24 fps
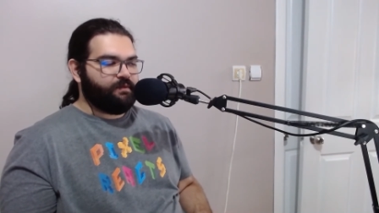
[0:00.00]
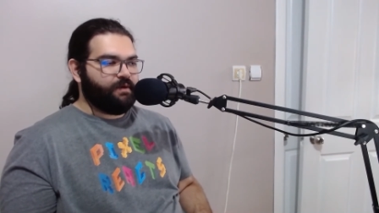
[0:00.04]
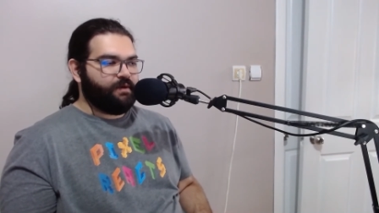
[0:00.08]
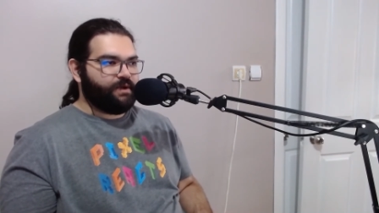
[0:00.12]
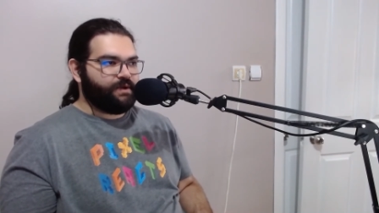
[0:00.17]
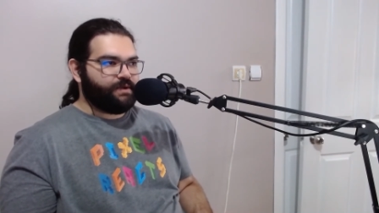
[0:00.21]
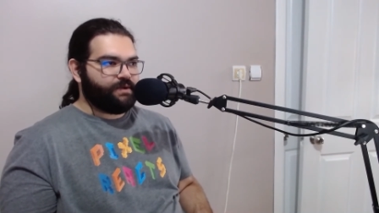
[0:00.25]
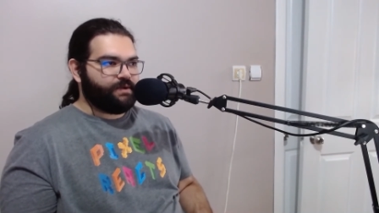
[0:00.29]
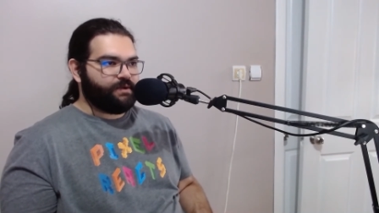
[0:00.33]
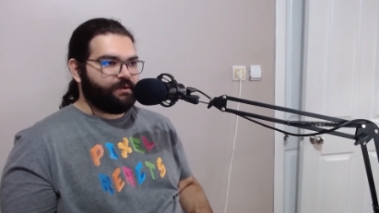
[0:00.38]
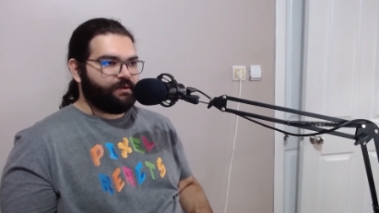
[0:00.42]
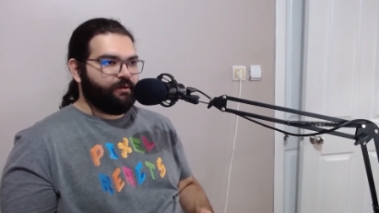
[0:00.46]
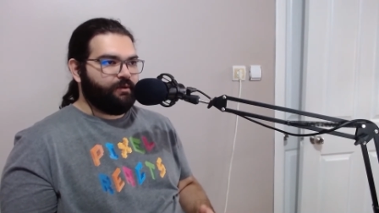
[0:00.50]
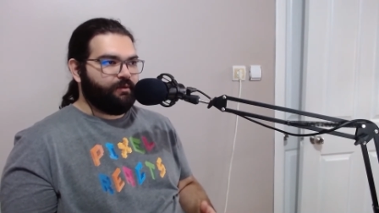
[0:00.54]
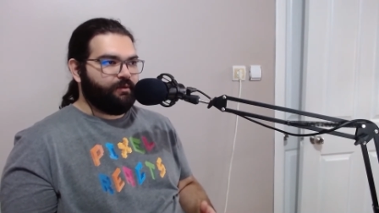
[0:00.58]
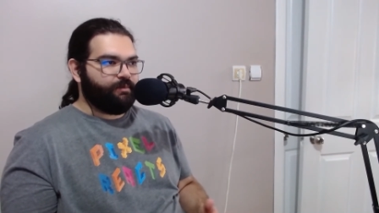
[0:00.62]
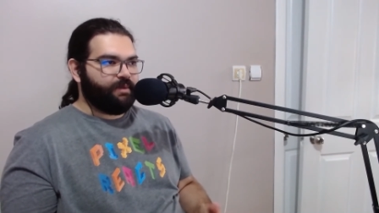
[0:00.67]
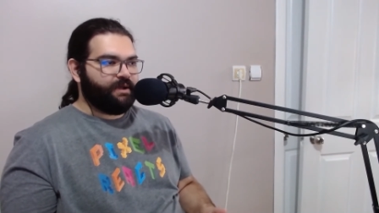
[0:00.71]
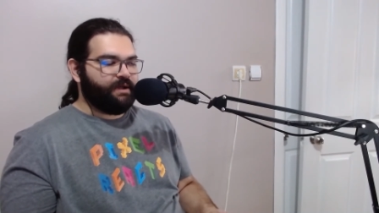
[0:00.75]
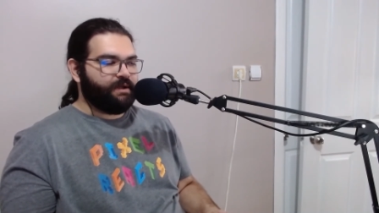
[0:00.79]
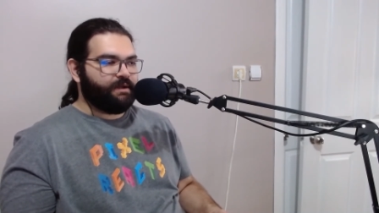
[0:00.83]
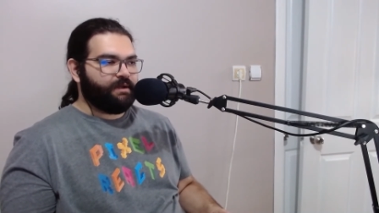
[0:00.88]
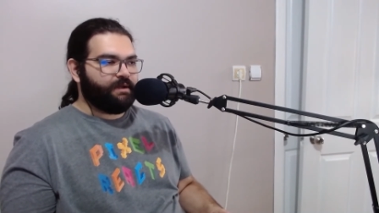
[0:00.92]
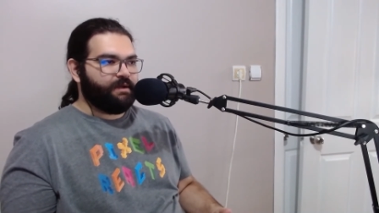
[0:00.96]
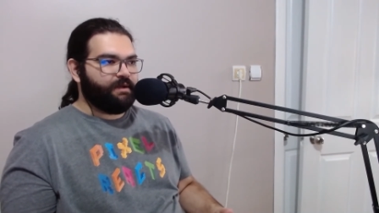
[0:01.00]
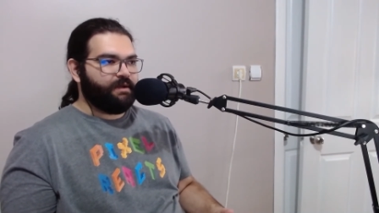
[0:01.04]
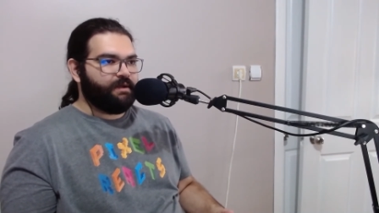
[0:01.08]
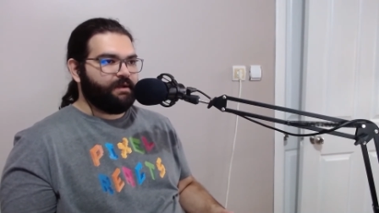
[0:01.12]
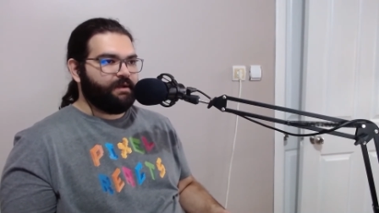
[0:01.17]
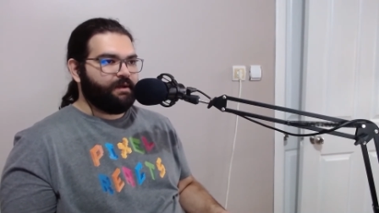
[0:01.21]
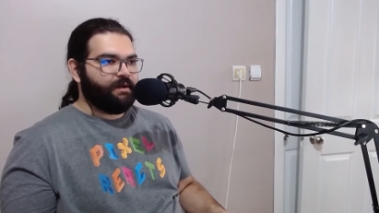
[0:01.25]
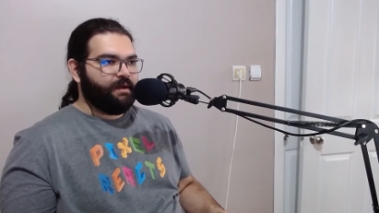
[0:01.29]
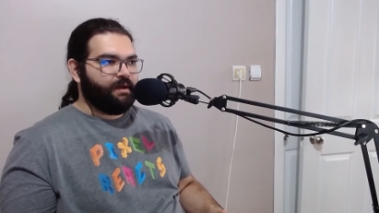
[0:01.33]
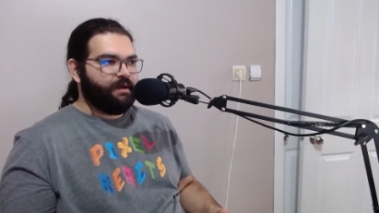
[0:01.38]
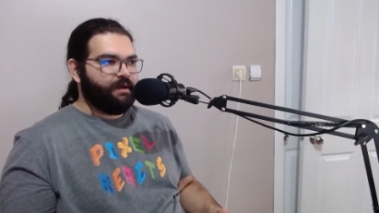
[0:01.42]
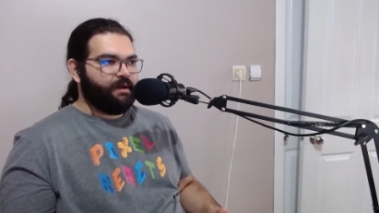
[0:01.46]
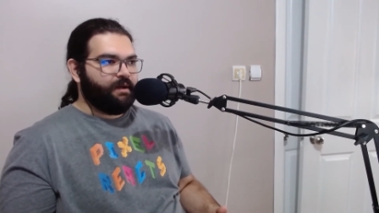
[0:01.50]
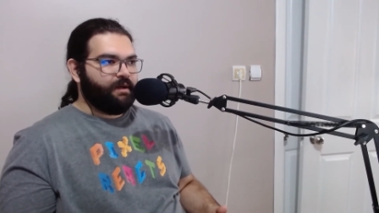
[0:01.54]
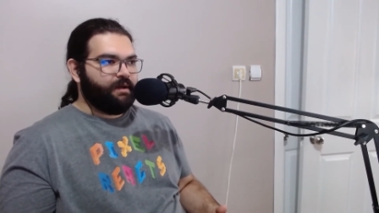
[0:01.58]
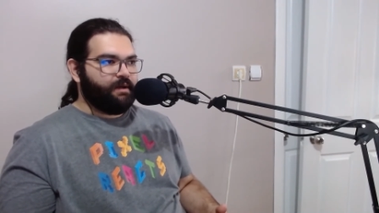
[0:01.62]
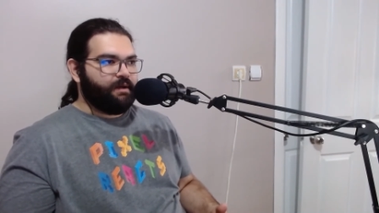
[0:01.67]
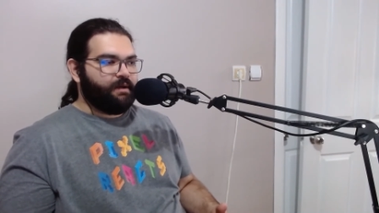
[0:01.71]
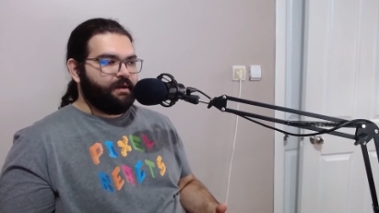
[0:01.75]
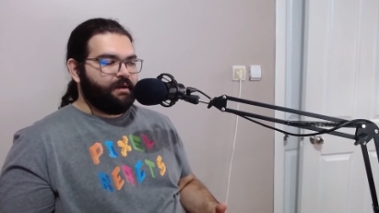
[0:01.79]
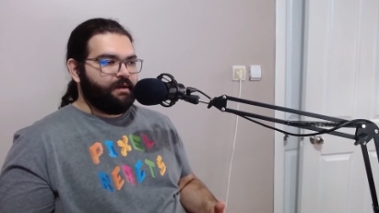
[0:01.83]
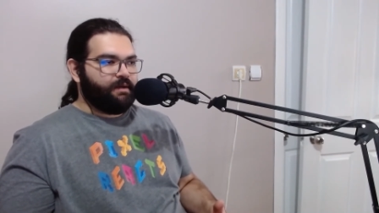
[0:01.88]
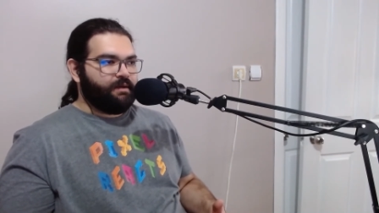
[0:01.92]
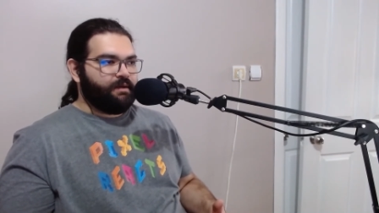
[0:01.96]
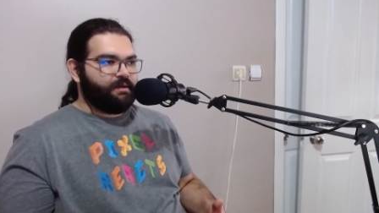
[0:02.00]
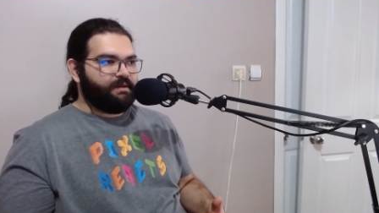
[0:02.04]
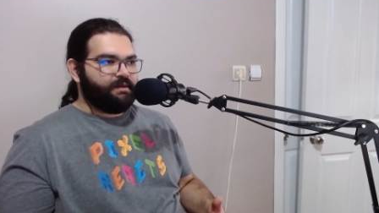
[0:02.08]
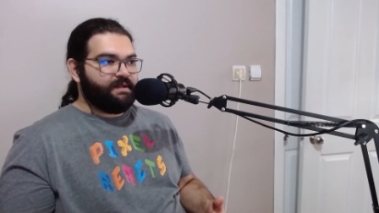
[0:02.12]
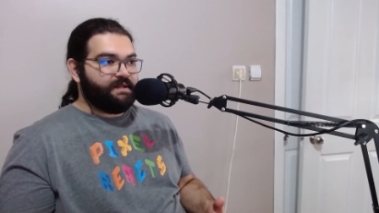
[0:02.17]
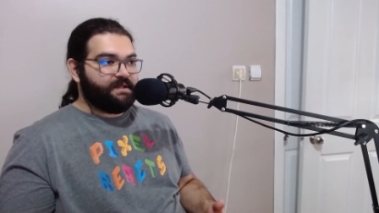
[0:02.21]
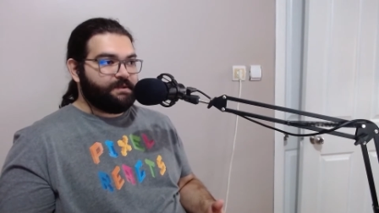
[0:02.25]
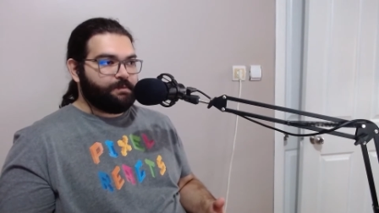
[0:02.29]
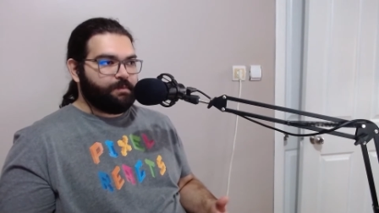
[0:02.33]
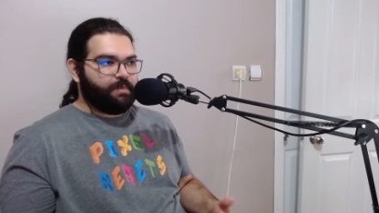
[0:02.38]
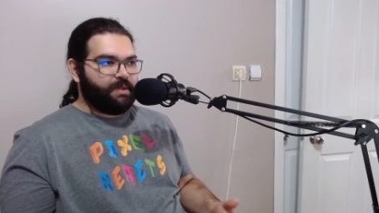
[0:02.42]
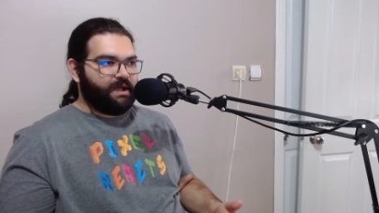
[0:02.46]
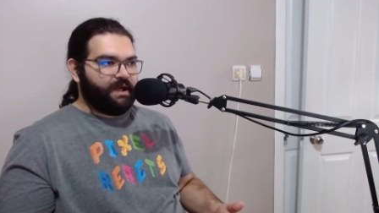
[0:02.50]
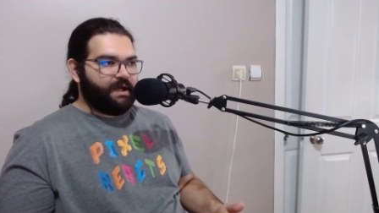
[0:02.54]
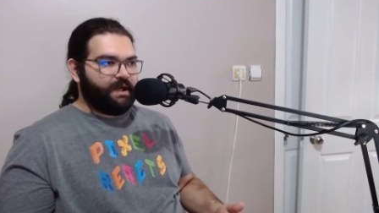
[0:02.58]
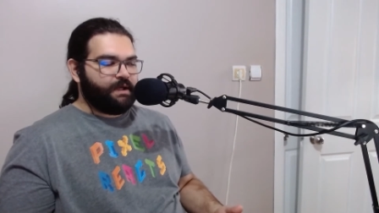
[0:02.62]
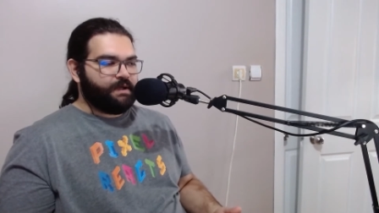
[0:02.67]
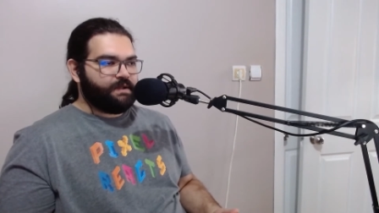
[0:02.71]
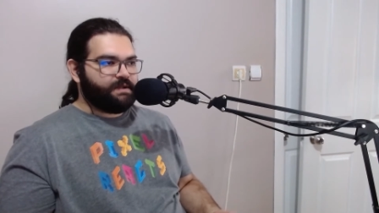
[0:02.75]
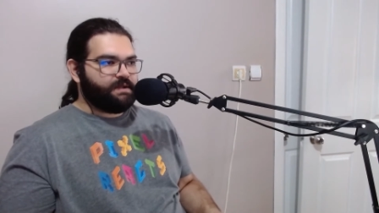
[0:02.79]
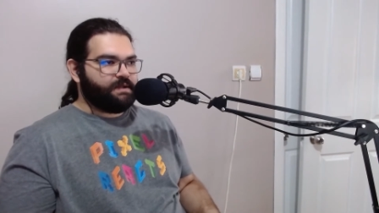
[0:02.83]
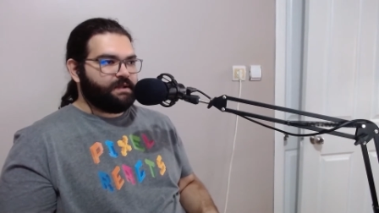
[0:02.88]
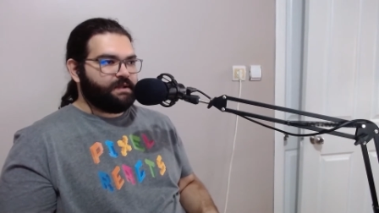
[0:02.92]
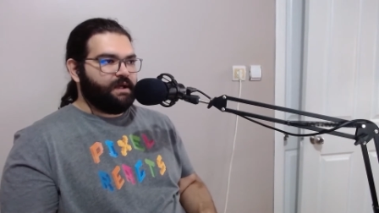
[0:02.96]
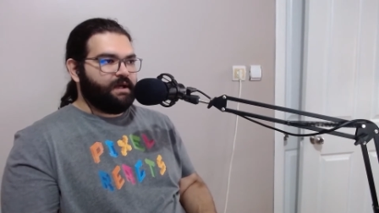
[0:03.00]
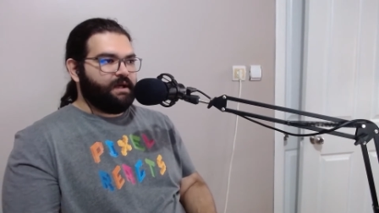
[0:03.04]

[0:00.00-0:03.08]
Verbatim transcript: was completely displaced.